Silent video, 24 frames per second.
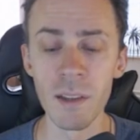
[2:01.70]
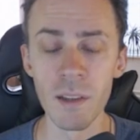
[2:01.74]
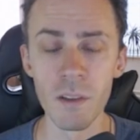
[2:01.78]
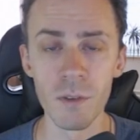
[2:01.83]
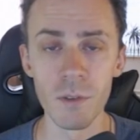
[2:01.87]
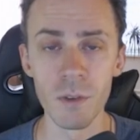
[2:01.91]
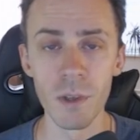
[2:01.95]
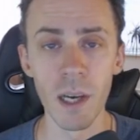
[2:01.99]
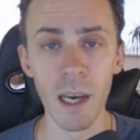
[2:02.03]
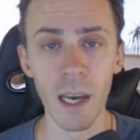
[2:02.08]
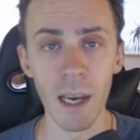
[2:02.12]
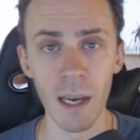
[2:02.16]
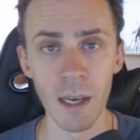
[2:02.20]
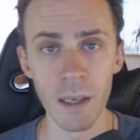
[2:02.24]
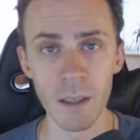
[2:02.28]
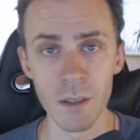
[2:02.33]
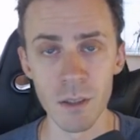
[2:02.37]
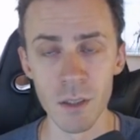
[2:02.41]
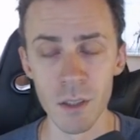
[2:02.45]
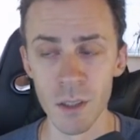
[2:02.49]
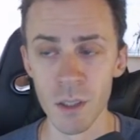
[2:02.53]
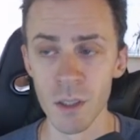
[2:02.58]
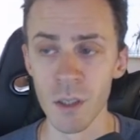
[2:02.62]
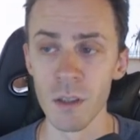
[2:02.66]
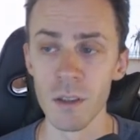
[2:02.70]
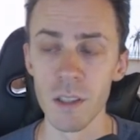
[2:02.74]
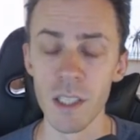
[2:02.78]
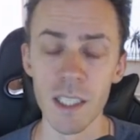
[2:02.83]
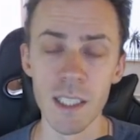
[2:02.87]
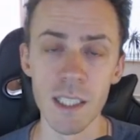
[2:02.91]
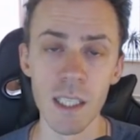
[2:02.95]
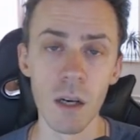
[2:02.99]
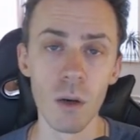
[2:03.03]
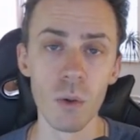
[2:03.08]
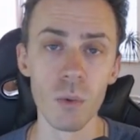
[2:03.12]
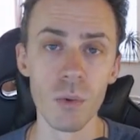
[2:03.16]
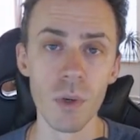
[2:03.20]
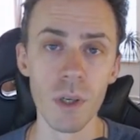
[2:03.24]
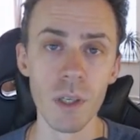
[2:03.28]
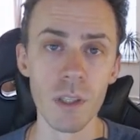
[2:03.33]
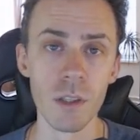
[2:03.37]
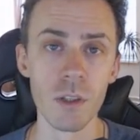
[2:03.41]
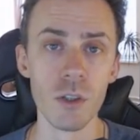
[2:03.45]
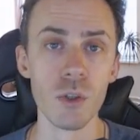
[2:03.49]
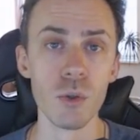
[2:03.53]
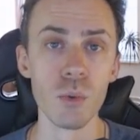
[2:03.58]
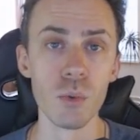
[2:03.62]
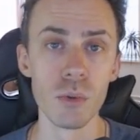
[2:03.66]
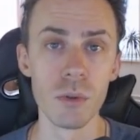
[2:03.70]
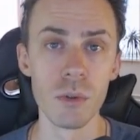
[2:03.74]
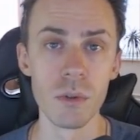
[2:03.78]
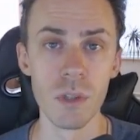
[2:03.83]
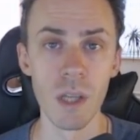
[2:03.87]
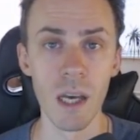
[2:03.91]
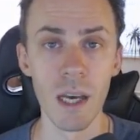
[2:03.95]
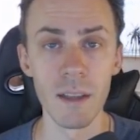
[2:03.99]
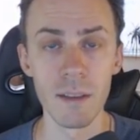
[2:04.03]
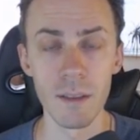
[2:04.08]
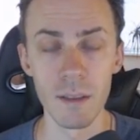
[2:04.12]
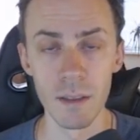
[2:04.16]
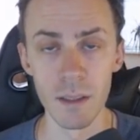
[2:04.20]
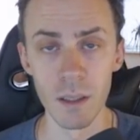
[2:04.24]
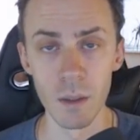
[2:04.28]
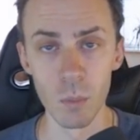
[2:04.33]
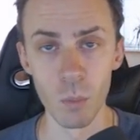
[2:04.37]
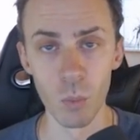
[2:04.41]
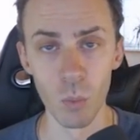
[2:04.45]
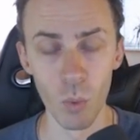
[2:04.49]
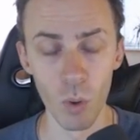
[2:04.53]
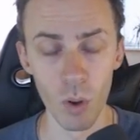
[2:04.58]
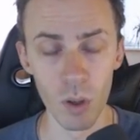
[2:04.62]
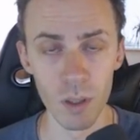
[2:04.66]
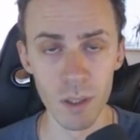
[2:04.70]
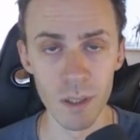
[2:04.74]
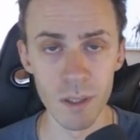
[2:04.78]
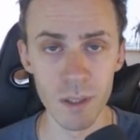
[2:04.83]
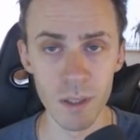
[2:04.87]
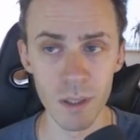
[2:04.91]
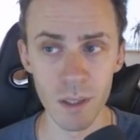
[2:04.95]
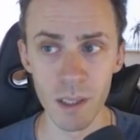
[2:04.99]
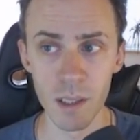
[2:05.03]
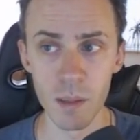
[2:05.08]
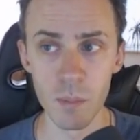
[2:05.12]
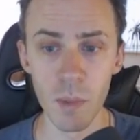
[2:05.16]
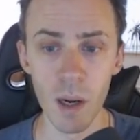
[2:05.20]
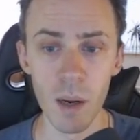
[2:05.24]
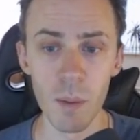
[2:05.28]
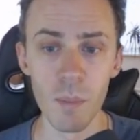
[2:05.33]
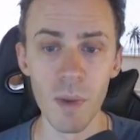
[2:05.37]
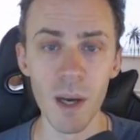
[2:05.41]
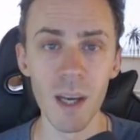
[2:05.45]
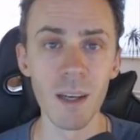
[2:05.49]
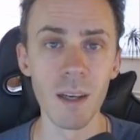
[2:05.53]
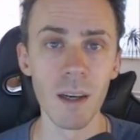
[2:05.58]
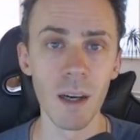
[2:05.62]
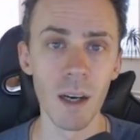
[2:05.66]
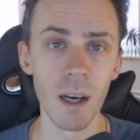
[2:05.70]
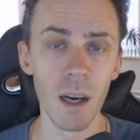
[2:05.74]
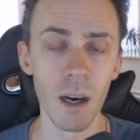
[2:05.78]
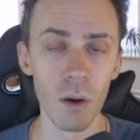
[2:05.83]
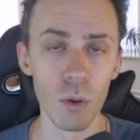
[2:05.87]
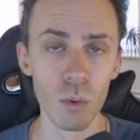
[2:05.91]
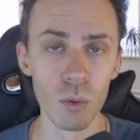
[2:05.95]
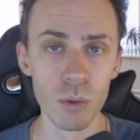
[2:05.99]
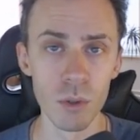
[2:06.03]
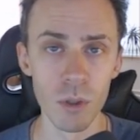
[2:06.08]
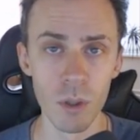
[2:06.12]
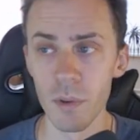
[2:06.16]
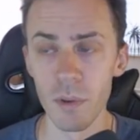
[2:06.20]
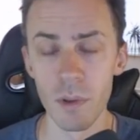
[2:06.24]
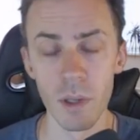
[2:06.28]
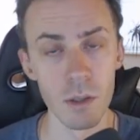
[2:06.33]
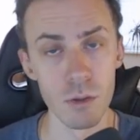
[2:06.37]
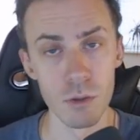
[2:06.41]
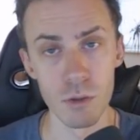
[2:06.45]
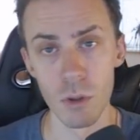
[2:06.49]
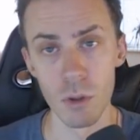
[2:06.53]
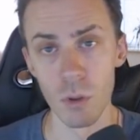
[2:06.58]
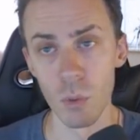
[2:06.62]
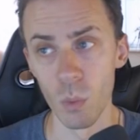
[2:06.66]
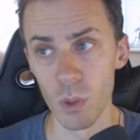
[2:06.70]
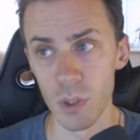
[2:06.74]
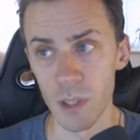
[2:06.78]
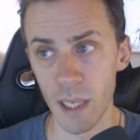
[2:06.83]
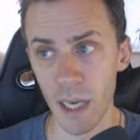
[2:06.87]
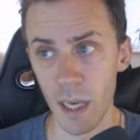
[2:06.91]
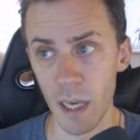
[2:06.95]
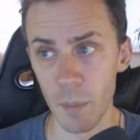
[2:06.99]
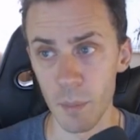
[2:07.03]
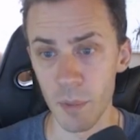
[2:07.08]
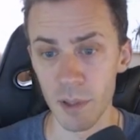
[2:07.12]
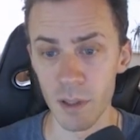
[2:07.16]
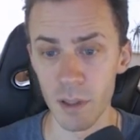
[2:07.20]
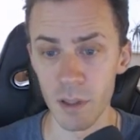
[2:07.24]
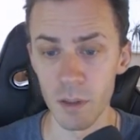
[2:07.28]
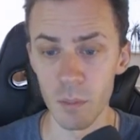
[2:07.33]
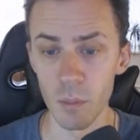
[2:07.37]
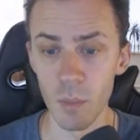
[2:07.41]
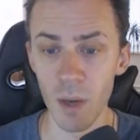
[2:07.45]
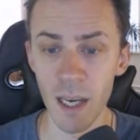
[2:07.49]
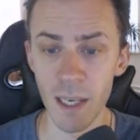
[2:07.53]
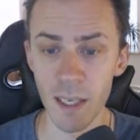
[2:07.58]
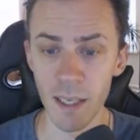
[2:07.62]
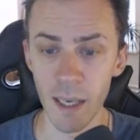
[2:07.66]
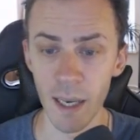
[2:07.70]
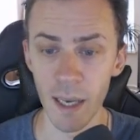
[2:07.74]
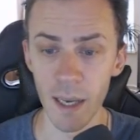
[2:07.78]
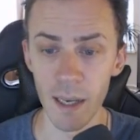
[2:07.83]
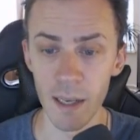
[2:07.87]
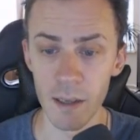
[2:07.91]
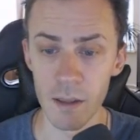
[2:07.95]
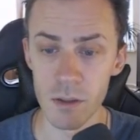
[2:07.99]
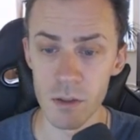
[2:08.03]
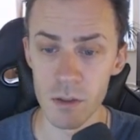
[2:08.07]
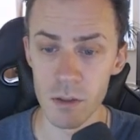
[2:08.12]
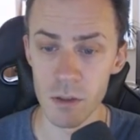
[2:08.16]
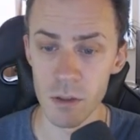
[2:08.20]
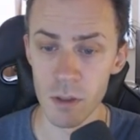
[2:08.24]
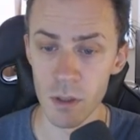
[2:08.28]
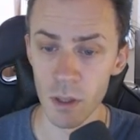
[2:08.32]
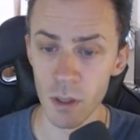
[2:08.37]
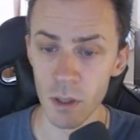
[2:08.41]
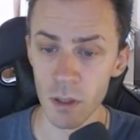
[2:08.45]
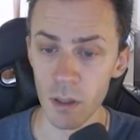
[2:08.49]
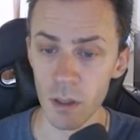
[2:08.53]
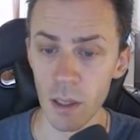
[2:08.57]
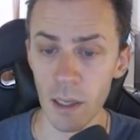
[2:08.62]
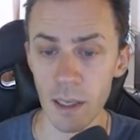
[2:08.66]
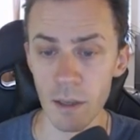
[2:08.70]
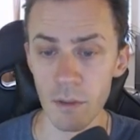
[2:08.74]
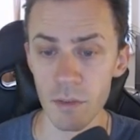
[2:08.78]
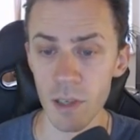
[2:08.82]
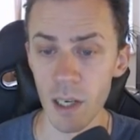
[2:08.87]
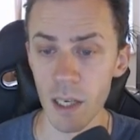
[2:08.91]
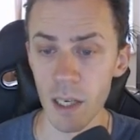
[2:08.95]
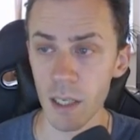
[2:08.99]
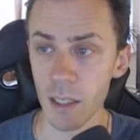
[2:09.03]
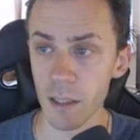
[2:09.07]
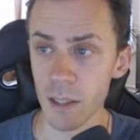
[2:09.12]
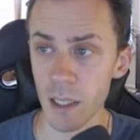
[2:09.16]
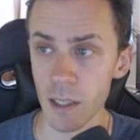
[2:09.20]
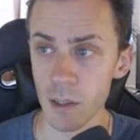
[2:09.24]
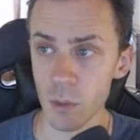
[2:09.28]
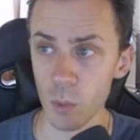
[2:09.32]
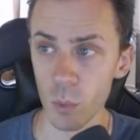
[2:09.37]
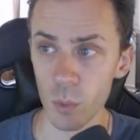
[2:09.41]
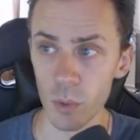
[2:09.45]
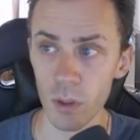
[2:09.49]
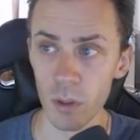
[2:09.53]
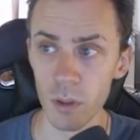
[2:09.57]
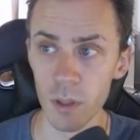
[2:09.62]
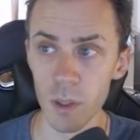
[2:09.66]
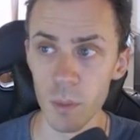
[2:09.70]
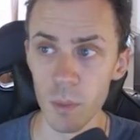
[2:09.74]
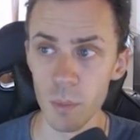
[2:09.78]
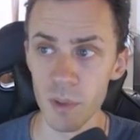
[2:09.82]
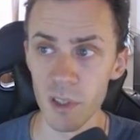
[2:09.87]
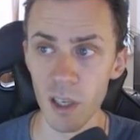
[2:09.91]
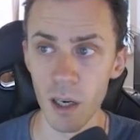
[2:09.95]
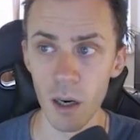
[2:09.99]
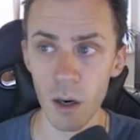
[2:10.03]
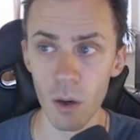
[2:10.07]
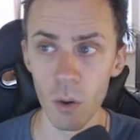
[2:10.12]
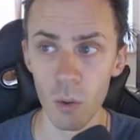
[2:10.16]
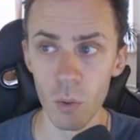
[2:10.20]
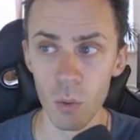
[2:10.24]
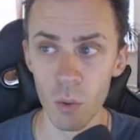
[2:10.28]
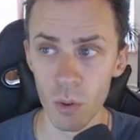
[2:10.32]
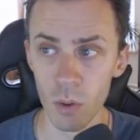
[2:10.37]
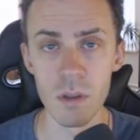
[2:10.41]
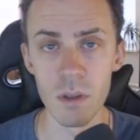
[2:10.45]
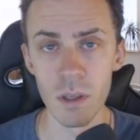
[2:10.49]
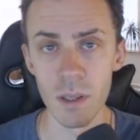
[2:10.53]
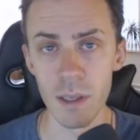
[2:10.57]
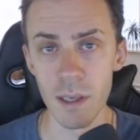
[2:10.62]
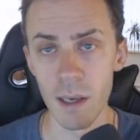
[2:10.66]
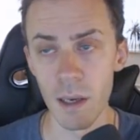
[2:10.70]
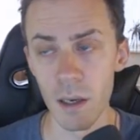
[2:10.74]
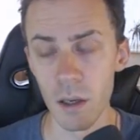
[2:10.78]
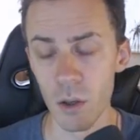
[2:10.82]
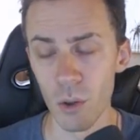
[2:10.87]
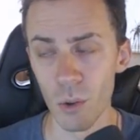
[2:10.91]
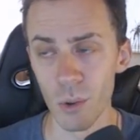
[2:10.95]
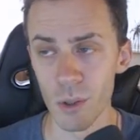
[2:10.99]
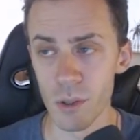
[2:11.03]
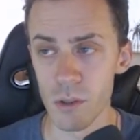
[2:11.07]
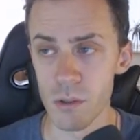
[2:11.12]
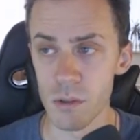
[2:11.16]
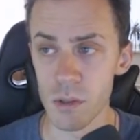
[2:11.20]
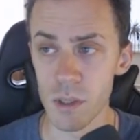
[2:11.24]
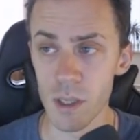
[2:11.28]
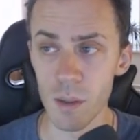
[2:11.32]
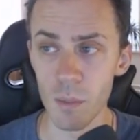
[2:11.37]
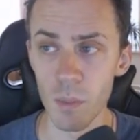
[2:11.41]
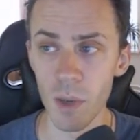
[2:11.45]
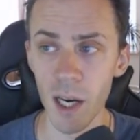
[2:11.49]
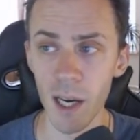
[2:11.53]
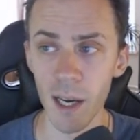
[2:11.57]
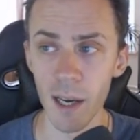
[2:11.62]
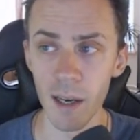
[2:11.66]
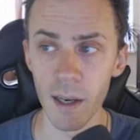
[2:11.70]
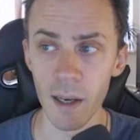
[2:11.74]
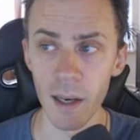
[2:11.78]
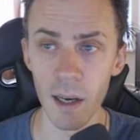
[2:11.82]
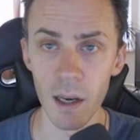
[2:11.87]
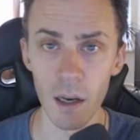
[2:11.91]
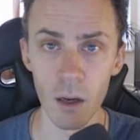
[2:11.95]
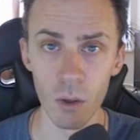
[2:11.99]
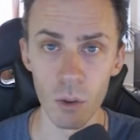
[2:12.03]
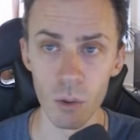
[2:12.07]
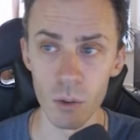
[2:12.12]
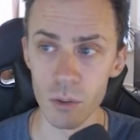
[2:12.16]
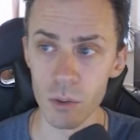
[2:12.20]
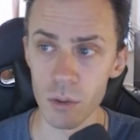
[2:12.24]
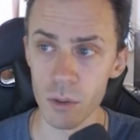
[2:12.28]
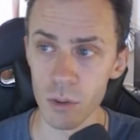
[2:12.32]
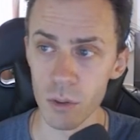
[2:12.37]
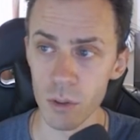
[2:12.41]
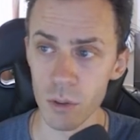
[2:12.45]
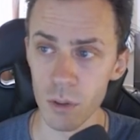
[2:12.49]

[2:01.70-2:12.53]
the fact that I already used that Leap wallet in my main account, and so what happened in my case, like if I connect with the Leap now, here you can see my account.